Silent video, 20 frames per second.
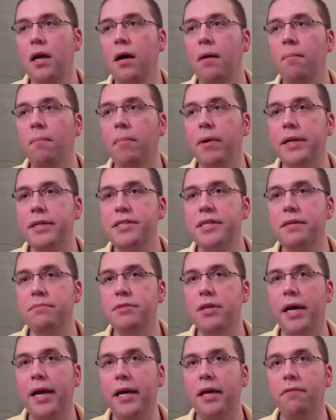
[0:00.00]
Um, but it
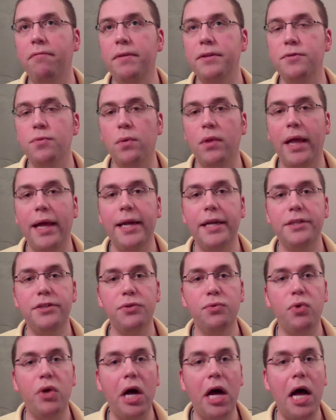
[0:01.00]
seems like if it's related
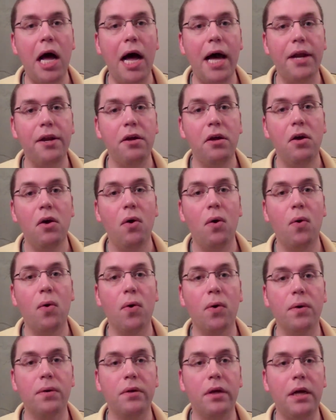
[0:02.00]
to God
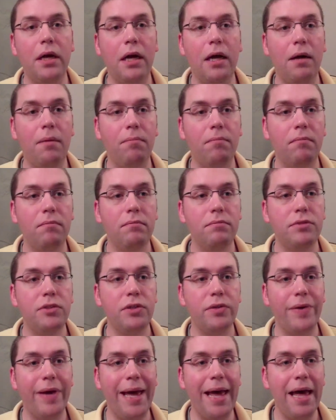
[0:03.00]
or um,
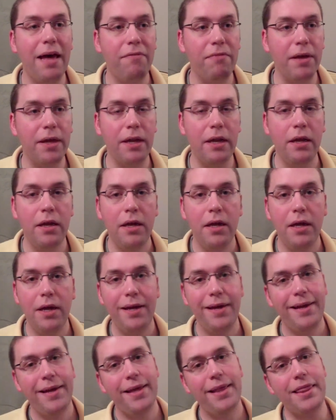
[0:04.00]
to heaven,
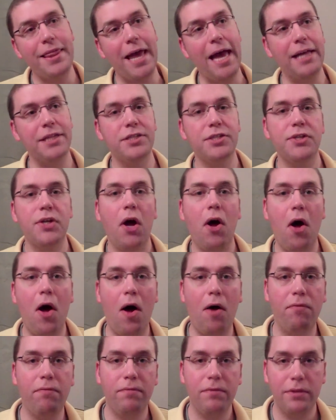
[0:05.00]
that's
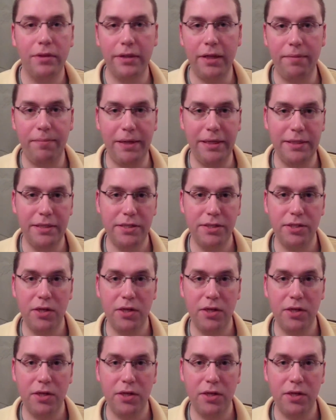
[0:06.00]
off limits.